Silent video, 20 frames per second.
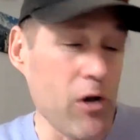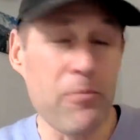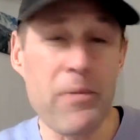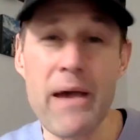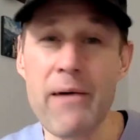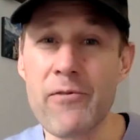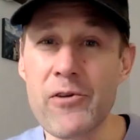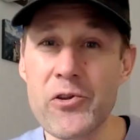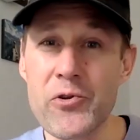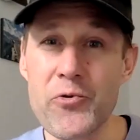to
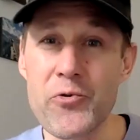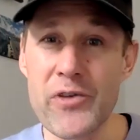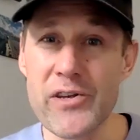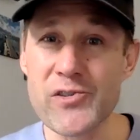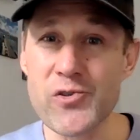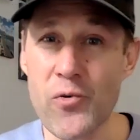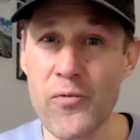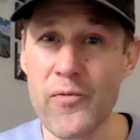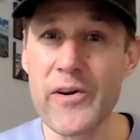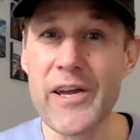be able to do
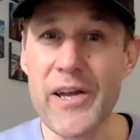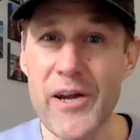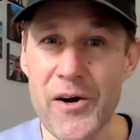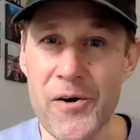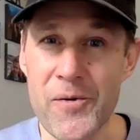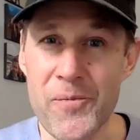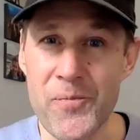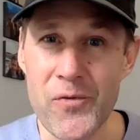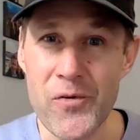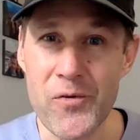this over
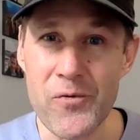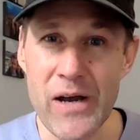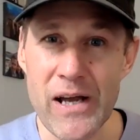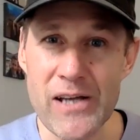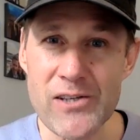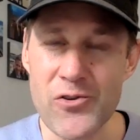here, right?